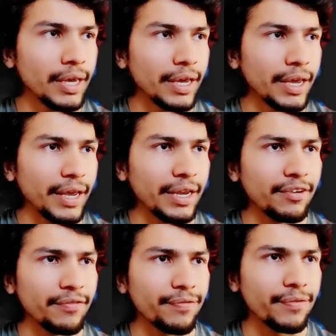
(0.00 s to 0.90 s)

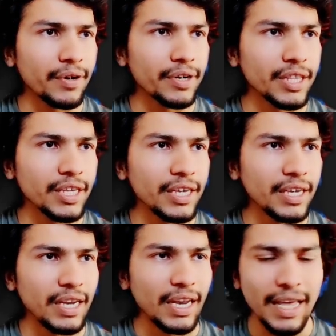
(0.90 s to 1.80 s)
And for
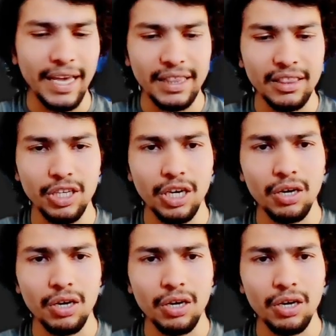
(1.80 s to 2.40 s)
the length